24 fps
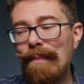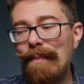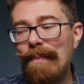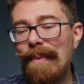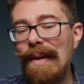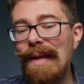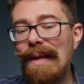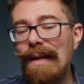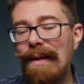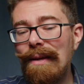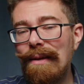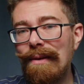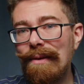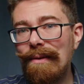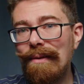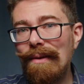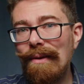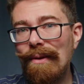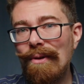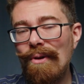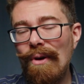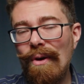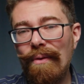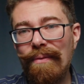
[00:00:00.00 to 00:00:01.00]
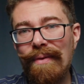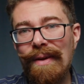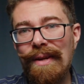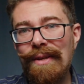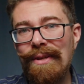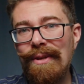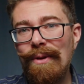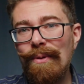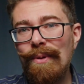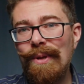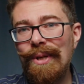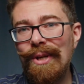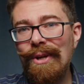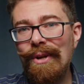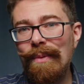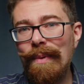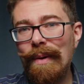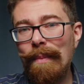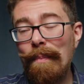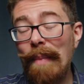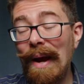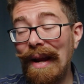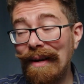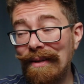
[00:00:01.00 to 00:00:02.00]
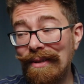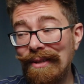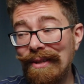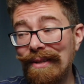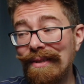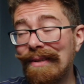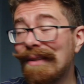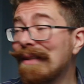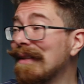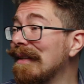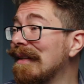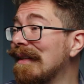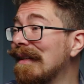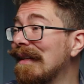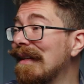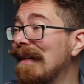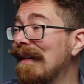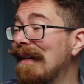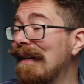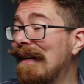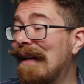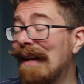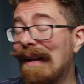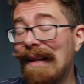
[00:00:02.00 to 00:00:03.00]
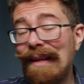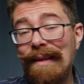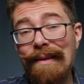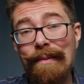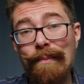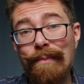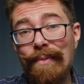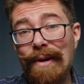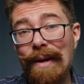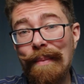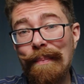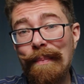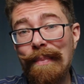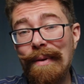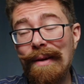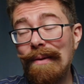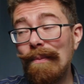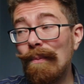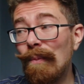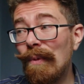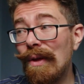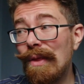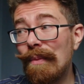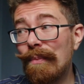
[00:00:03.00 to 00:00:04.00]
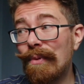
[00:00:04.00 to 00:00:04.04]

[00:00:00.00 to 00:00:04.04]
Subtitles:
peak coffee YouTuber banter, getting Brad Pitt with a